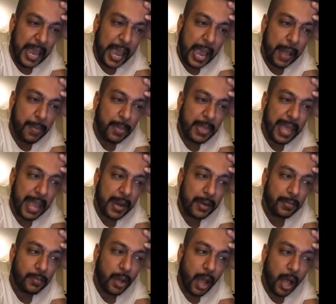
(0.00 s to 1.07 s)
And
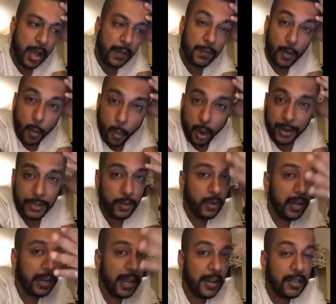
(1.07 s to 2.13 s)
then if you want,
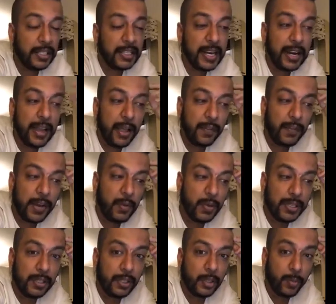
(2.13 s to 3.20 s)
you can get inside Alpha
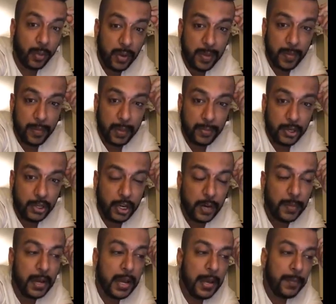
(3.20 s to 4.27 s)
Investors Premium
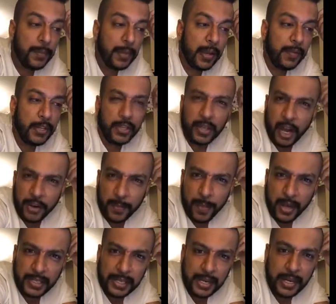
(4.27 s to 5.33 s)
membership, which is
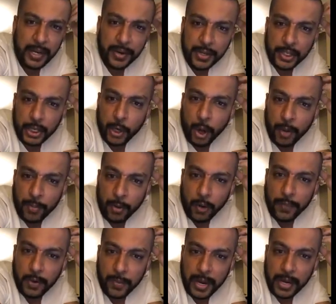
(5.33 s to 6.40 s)
$100 a year. It's a
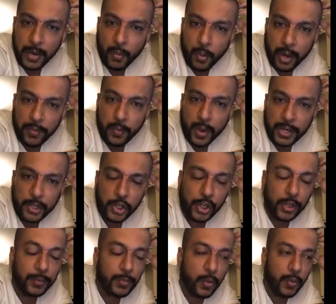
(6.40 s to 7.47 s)
non-profit making
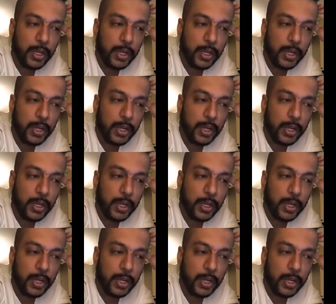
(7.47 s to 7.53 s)
venture.